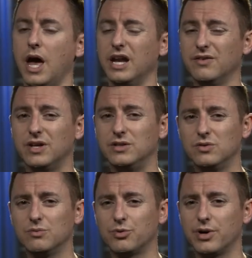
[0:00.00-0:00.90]
And if they do
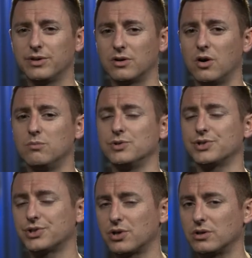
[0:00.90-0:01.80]
deploy, they're
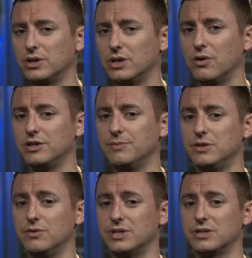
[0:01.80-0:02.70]
almost certainly going to be
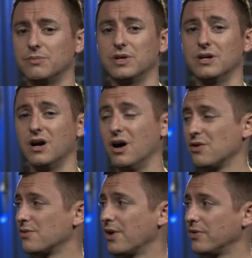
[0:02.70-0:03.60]
doing something
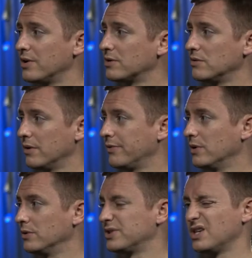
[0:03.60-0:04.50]
other than their career
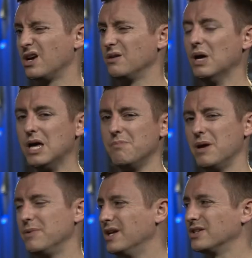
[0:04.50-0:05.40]
field, say
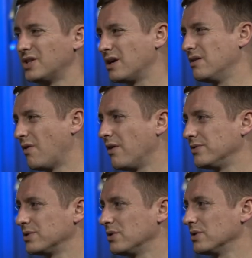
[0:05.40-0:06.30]
maybe an executive
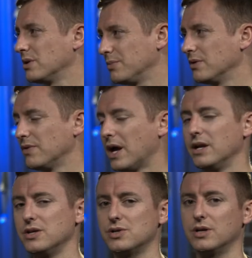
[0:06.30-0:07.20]
officer or something of that
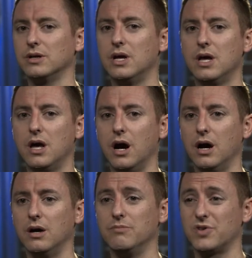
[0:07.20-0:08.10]
nature.
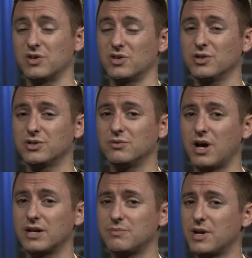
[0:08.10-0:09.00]
Um, there's also
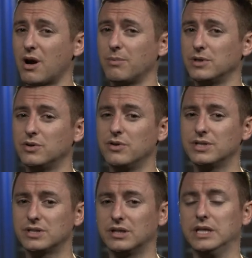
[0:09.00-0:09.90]
not as many
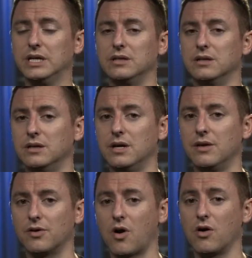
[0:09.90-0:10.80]
opportunities to lead.
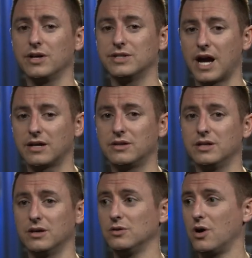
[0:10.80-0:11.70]
There aren't
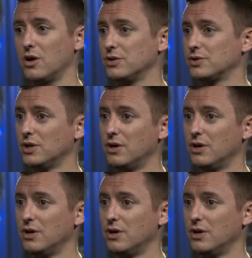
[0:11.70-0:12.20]
exactly a large